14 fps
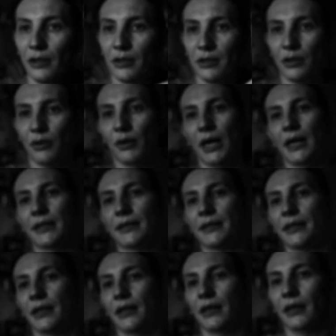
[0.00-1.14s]
So guys,
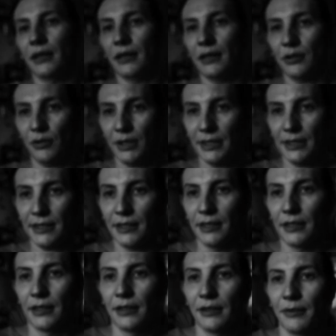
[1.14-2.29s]
as you can
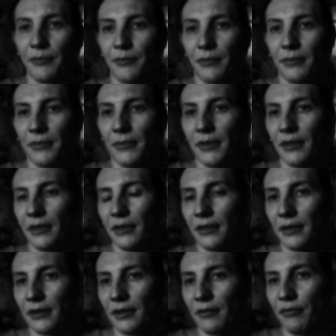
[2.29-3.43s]
see,
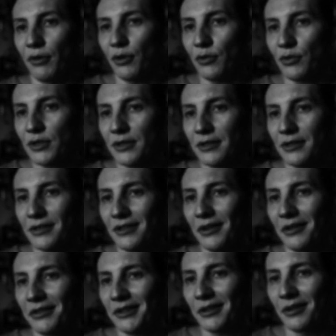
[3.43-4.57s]
the focus is
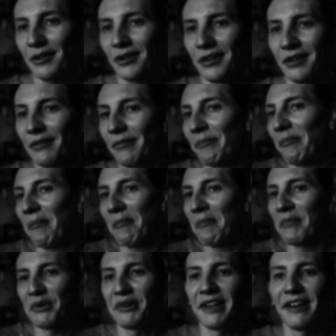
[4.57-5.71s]
not
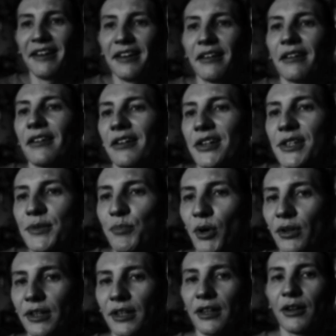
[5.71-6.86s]
really
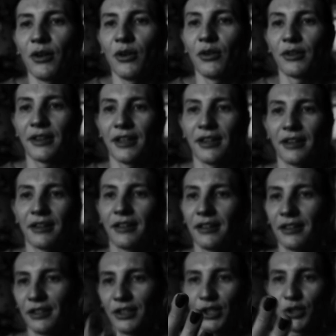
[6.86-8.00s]
responding on the
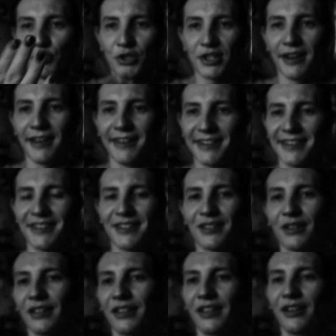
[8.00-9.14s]
huge lens.
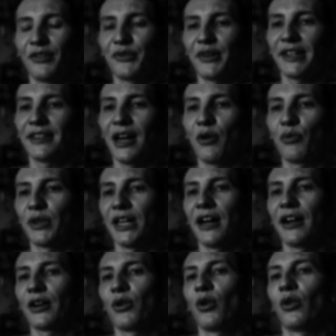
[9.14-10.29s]
Right now we
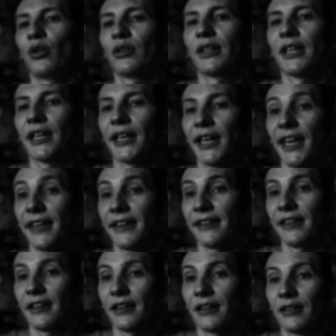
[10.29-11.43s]
are on
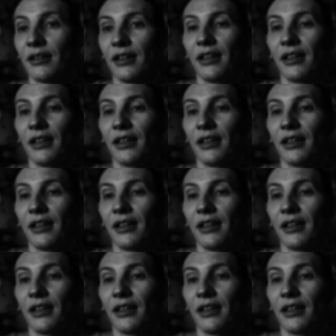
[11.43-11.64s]
a